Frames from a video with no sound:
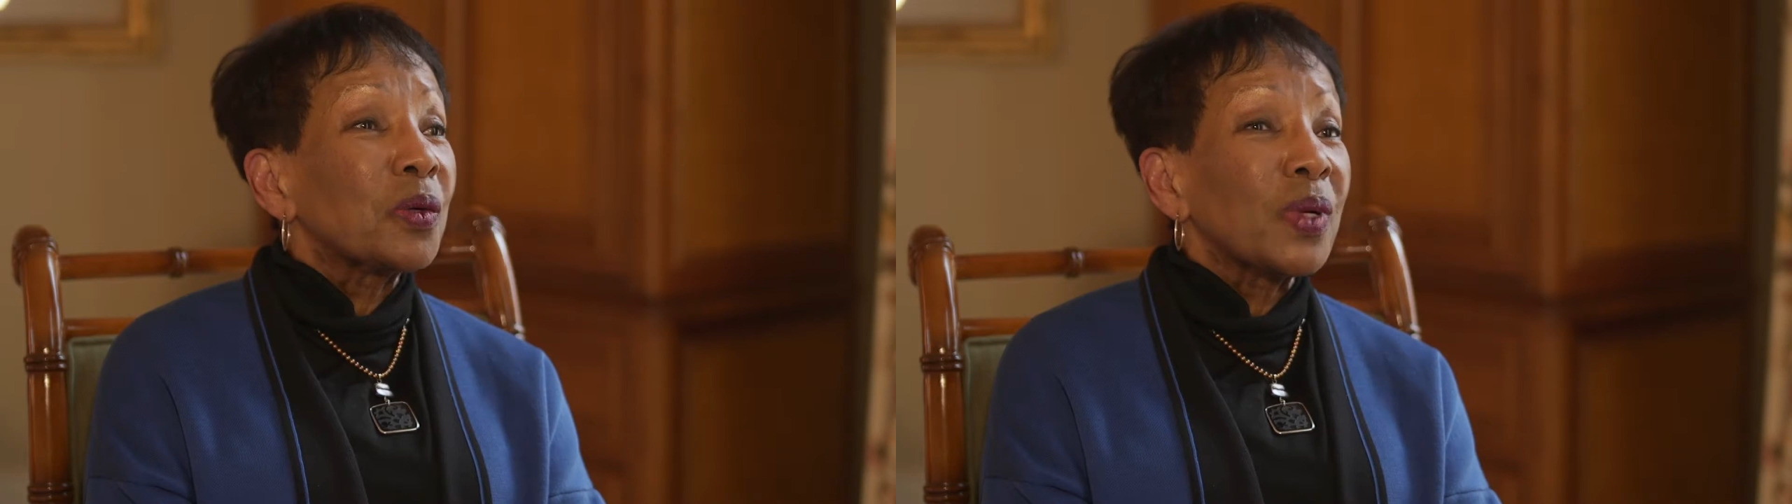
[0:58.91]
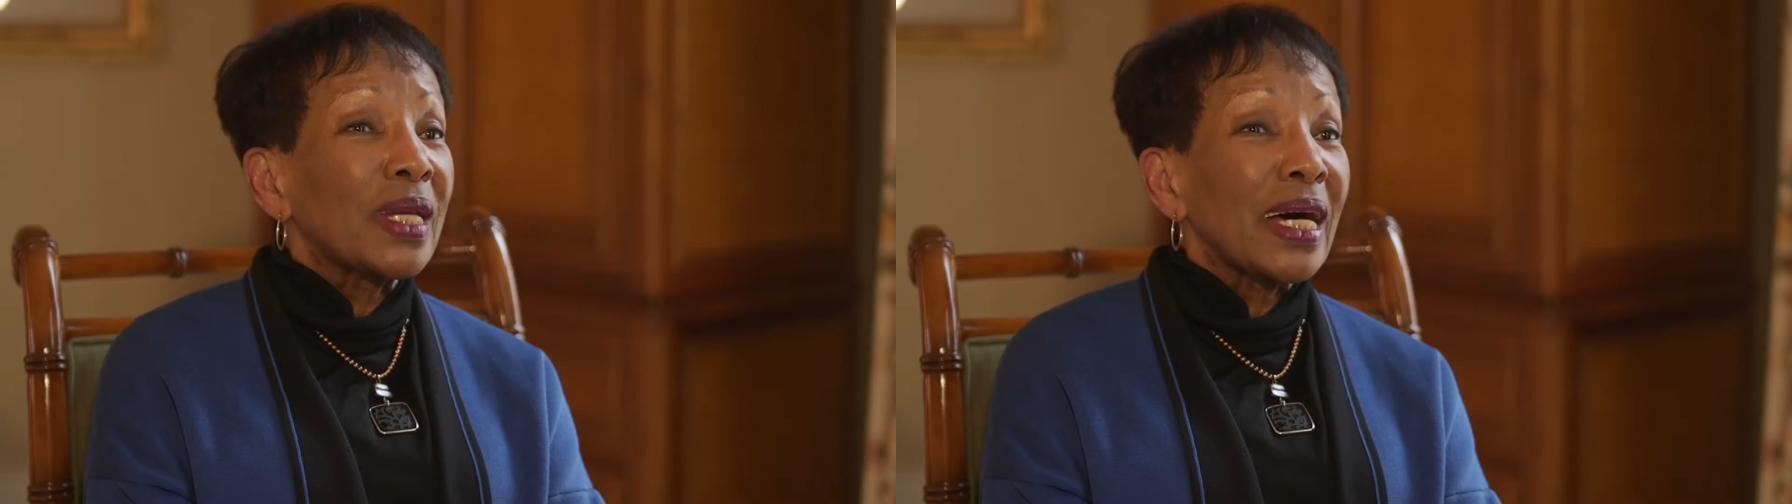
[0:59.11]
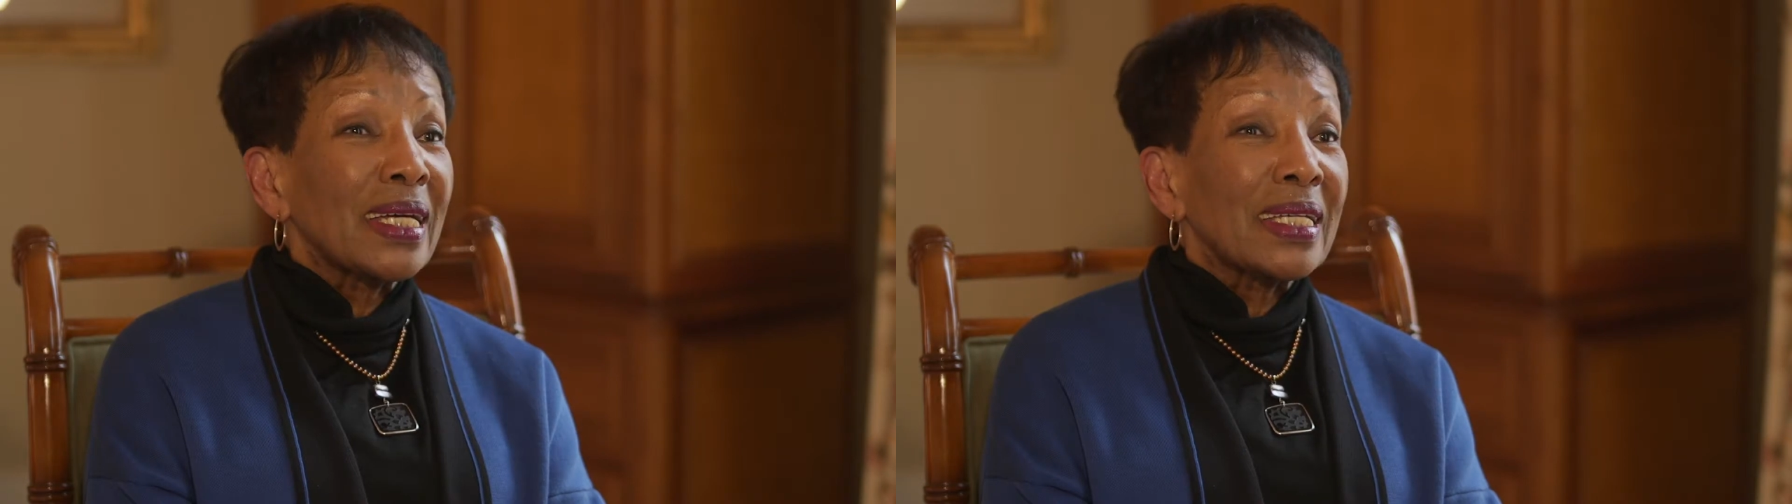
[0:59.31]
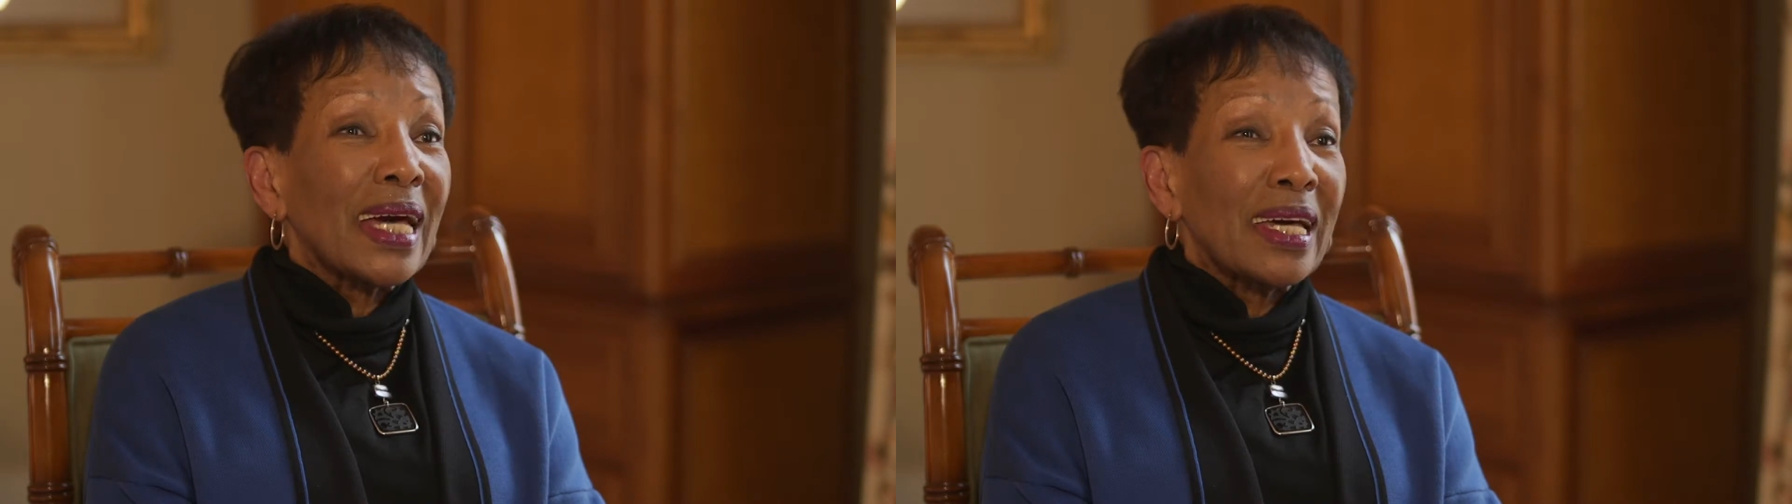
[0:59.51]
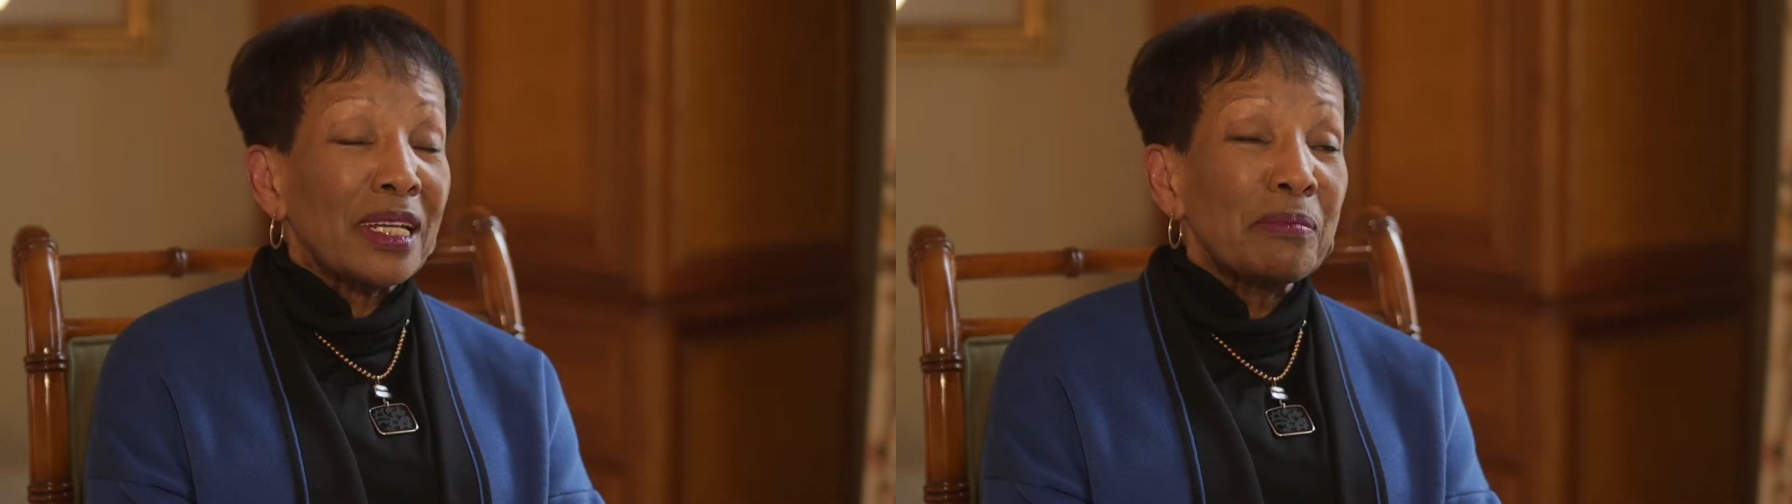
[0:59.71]
when I
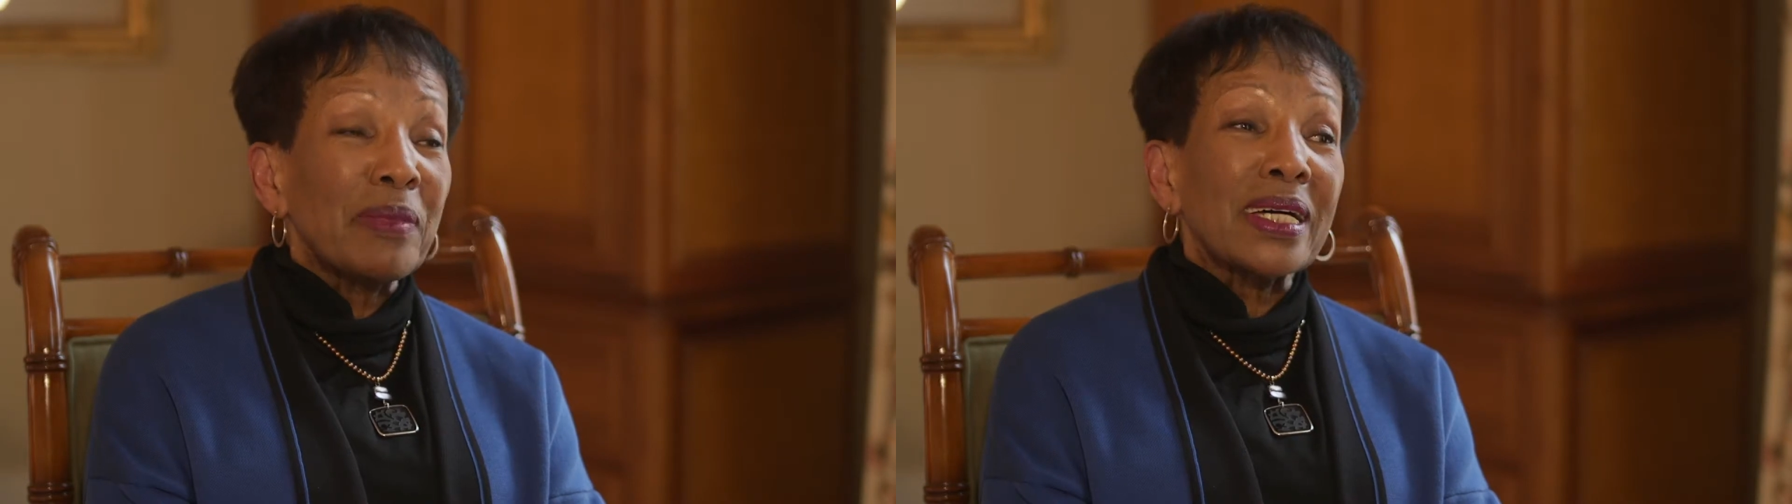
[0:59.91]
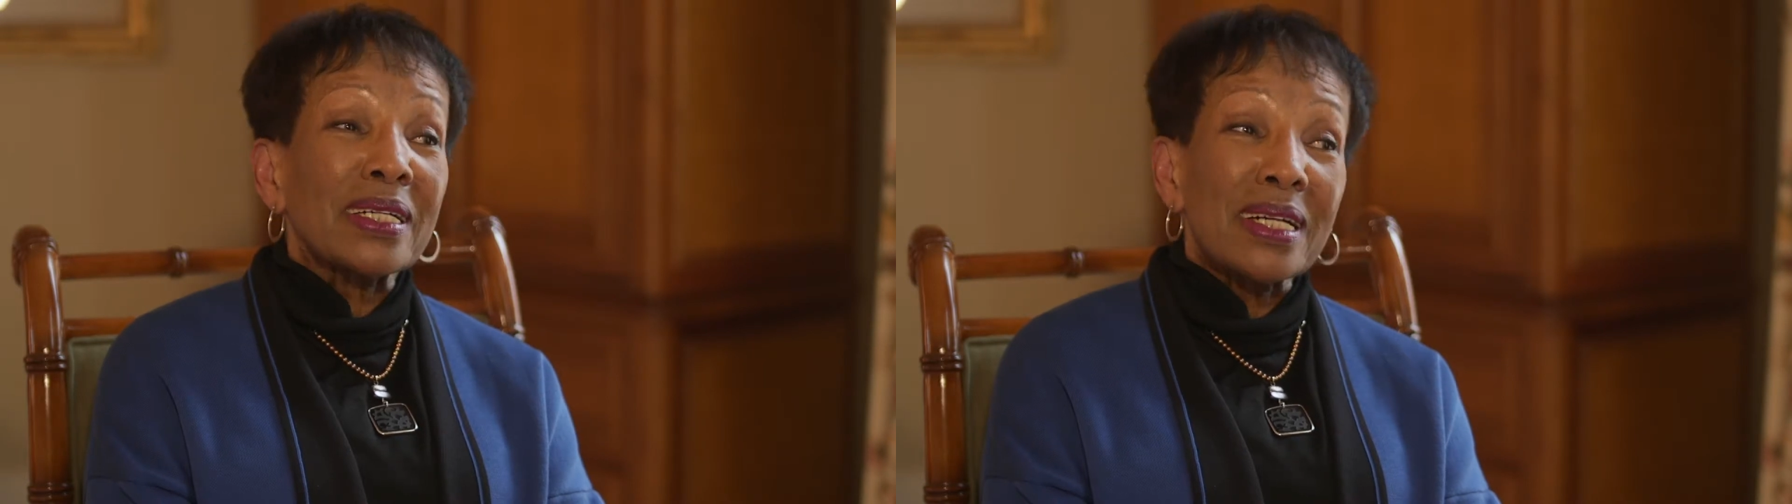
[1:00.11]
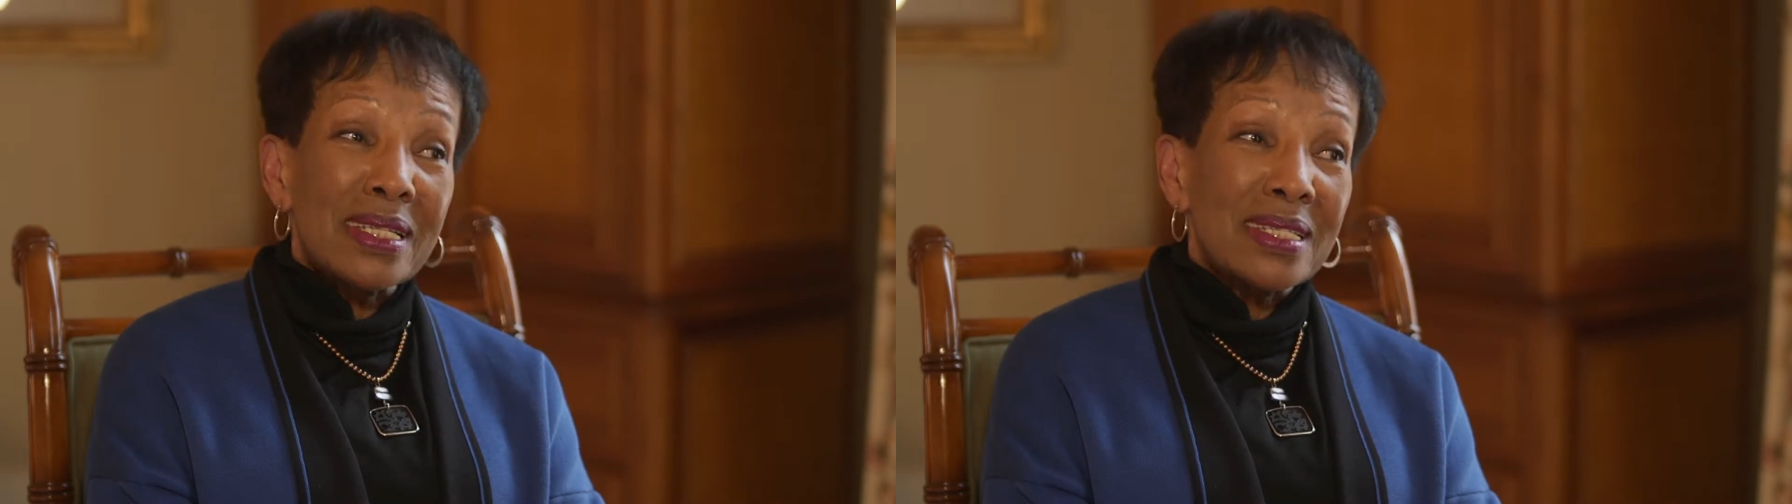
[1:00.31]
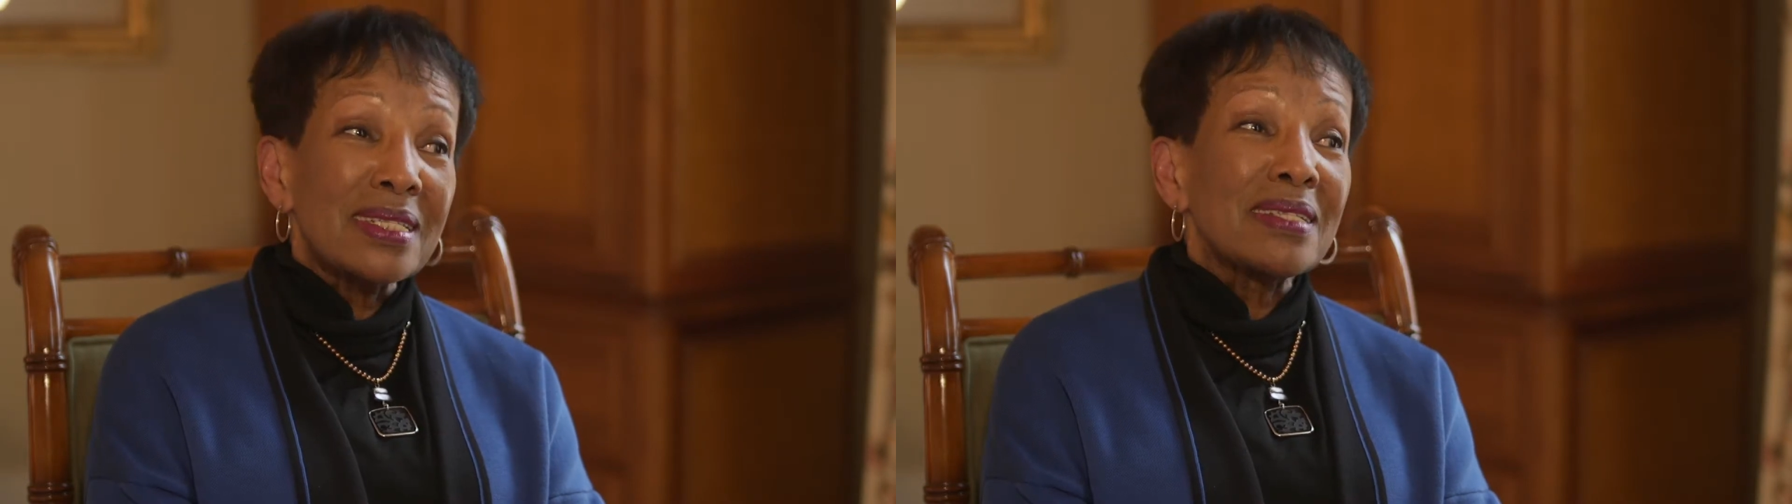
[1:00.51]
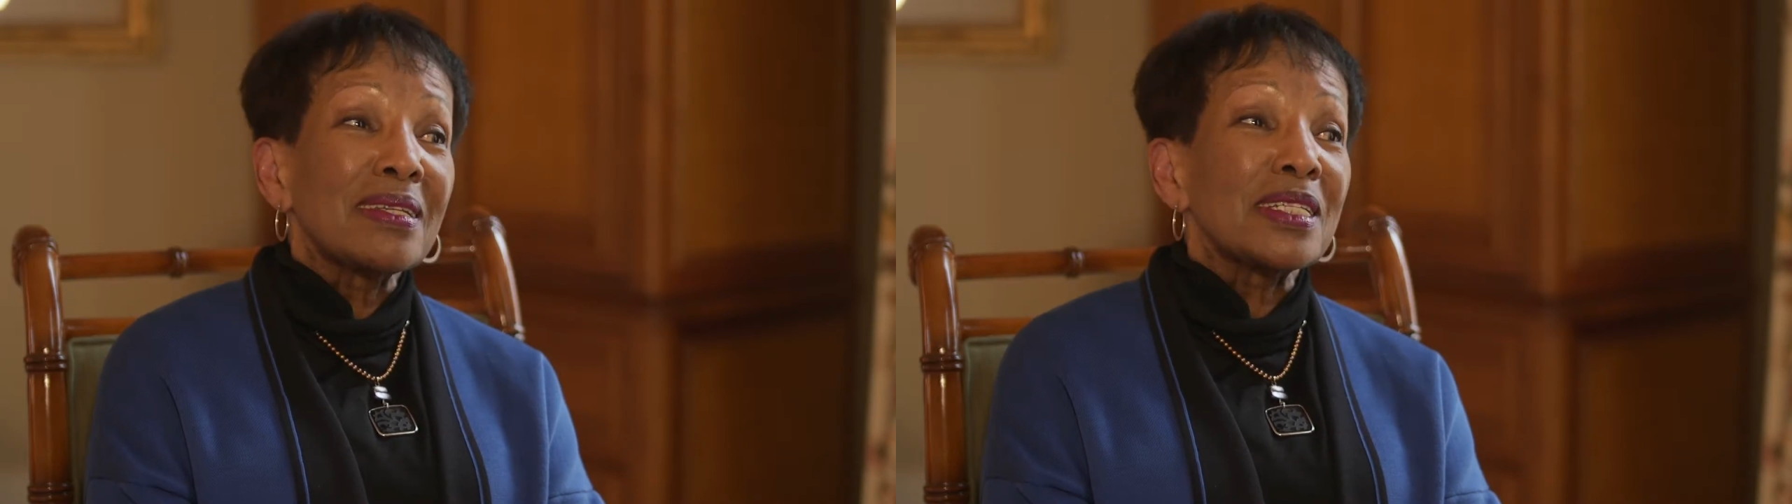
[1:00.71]
got up, my cousin